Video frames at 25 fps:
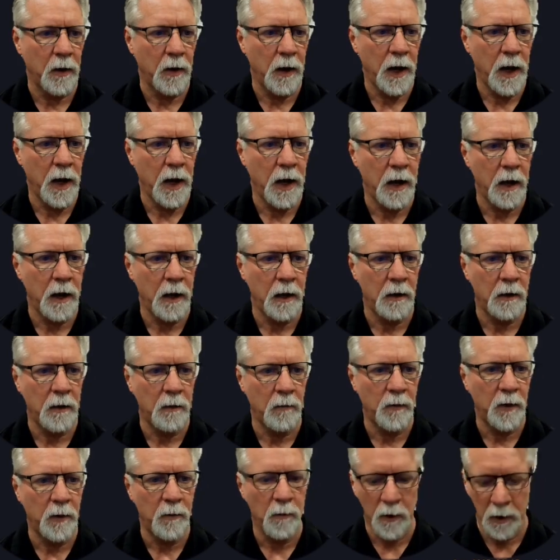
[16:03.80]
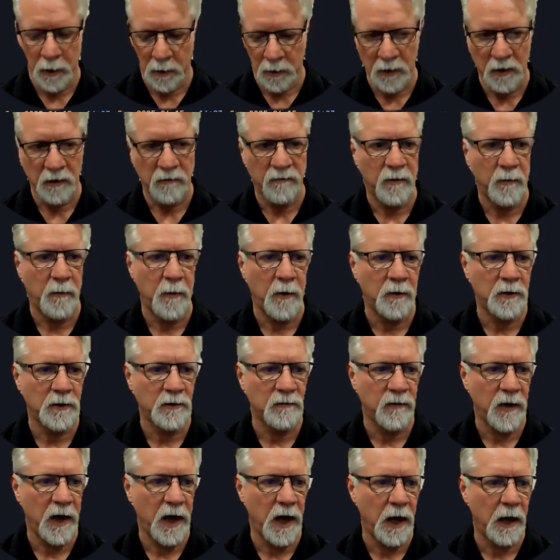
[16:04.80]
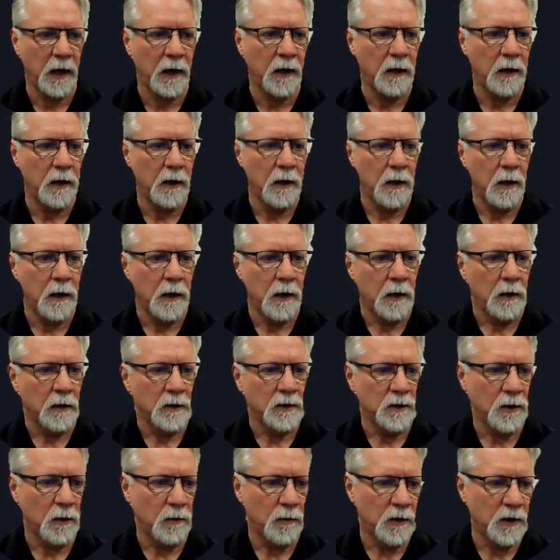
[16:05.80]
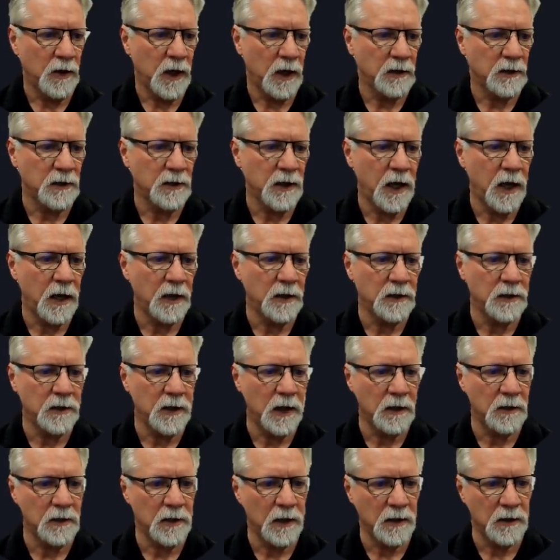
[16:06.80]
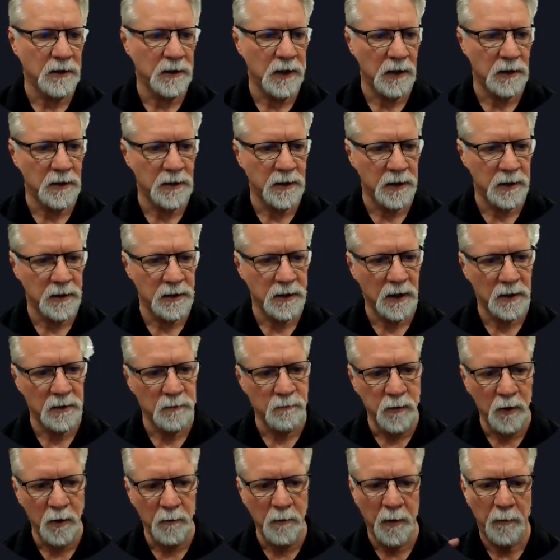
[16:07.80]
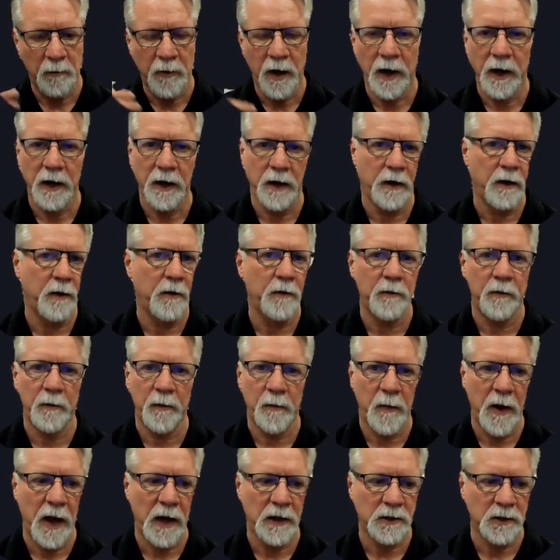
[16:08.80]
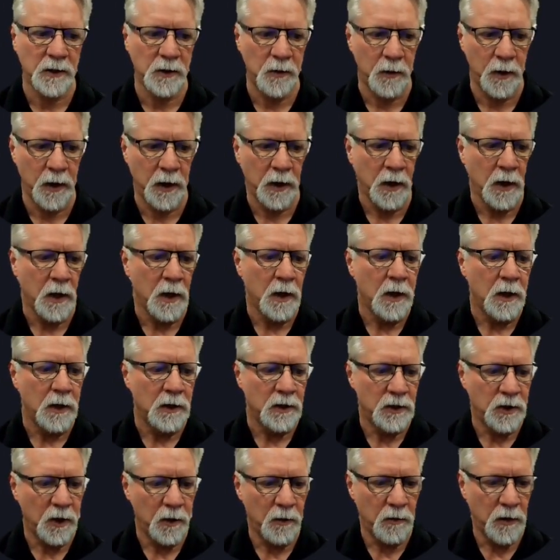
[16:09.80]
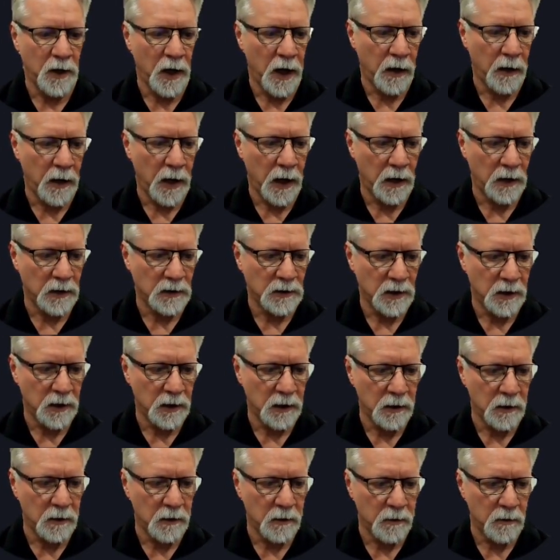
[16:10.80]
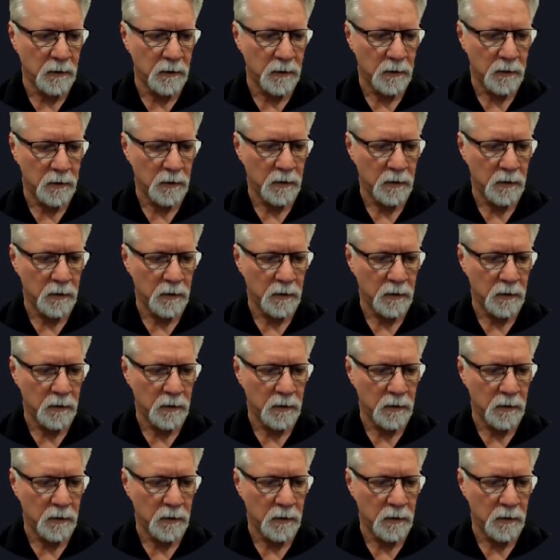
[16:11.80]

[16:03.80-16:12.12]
and we want the verbose flag. So yes, they exist, boom, we brought it into the repository. So now that is in here,